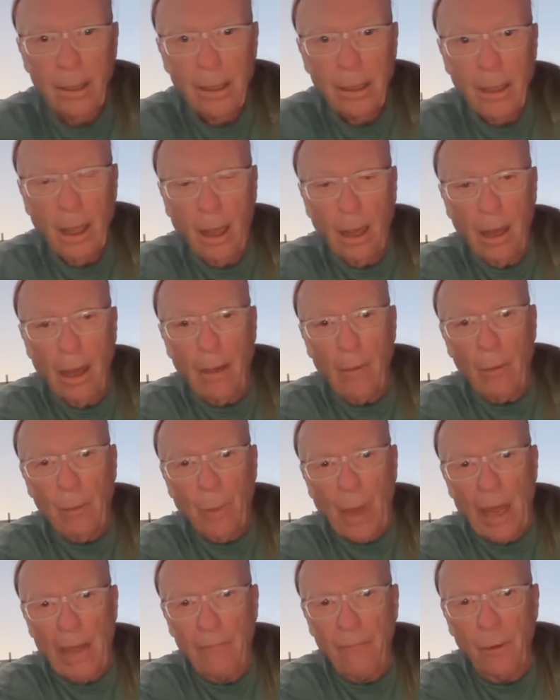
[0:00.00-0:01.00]
I would
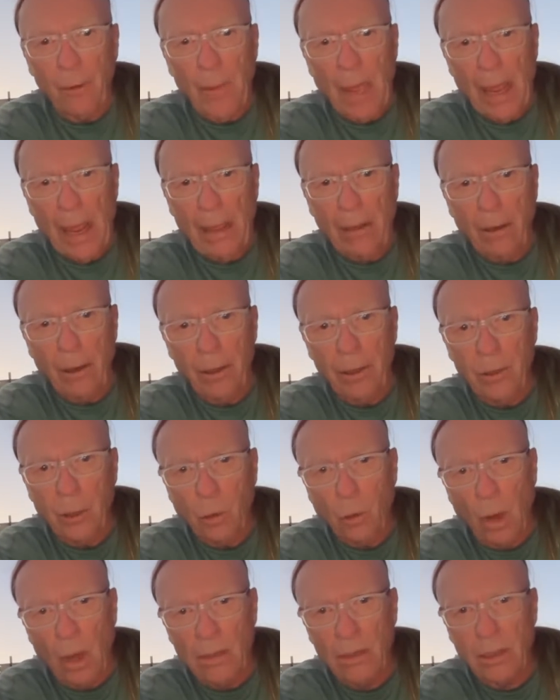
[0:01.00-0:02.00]
bike from Anchorage or
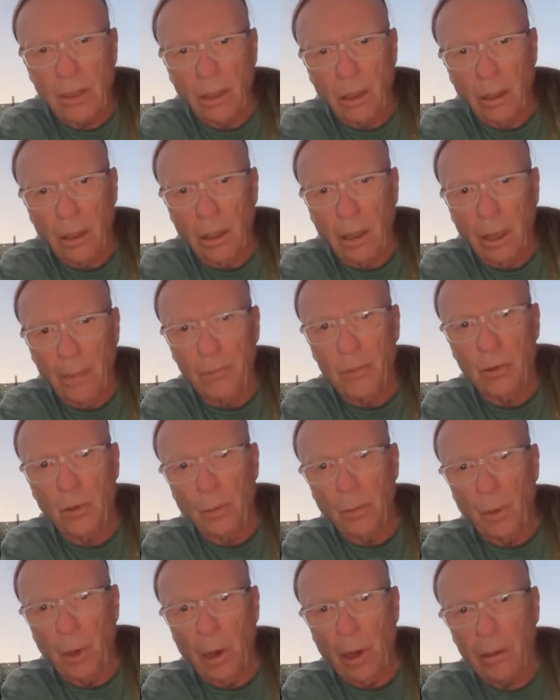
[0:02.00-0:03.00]
Wasilla up to the
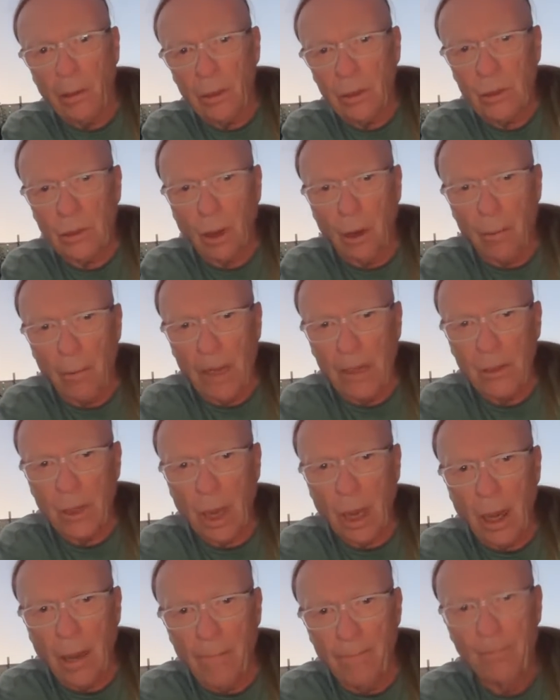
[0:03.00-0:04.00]
park to start my
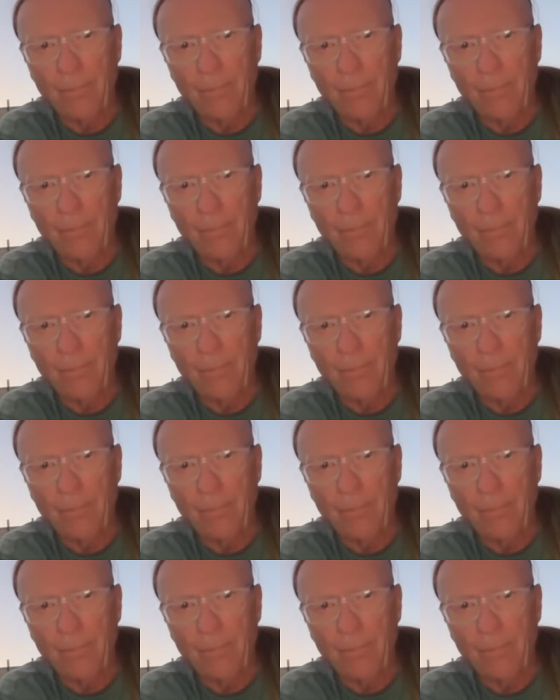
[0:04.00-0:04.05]
job.